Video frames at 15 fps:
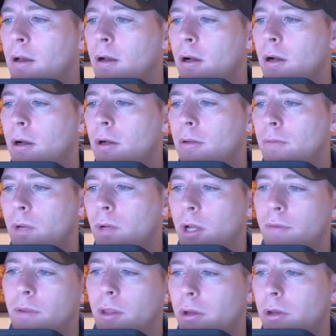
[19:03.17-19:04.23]
or
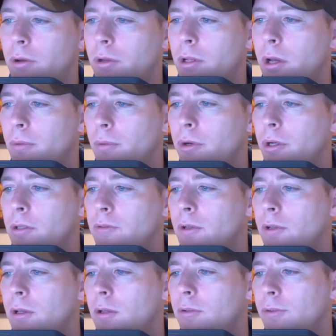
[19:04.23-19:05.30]
whatever the node number is.
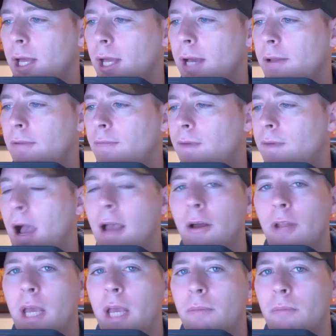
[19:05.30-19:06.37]
So that file
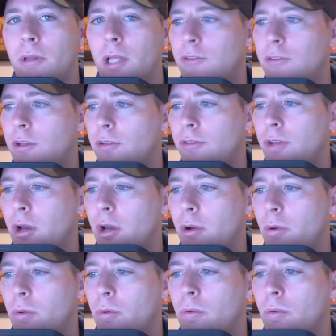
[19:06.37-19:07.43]
name lets us
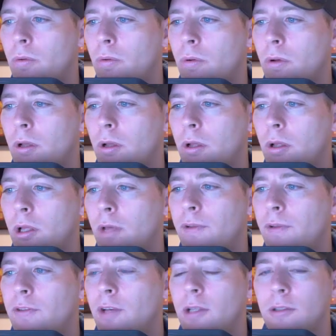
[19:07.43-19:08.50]
know if
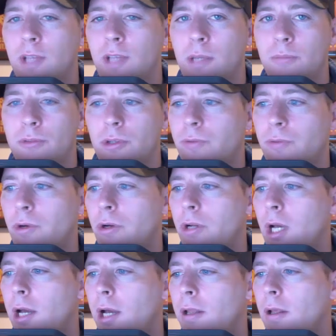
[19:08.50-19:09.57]
it's on the same server or
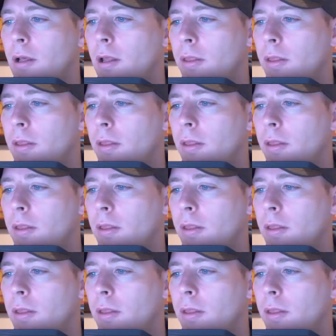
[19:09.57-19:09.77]
not.